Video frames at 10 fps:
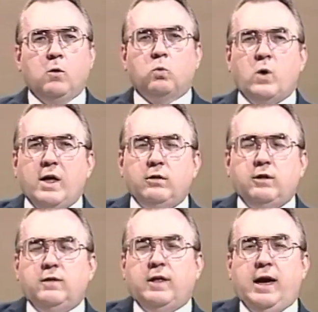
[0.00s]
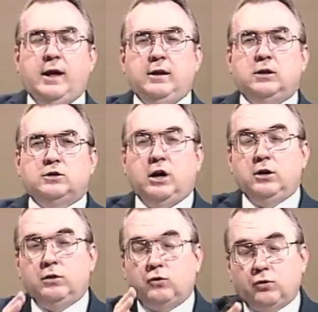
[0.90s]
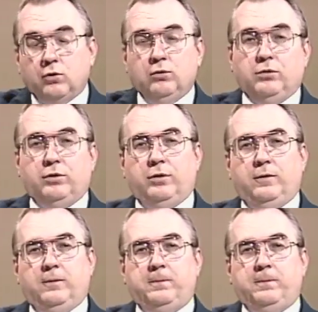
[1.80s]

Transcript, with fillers: Rather than that, it'll tell you the truth.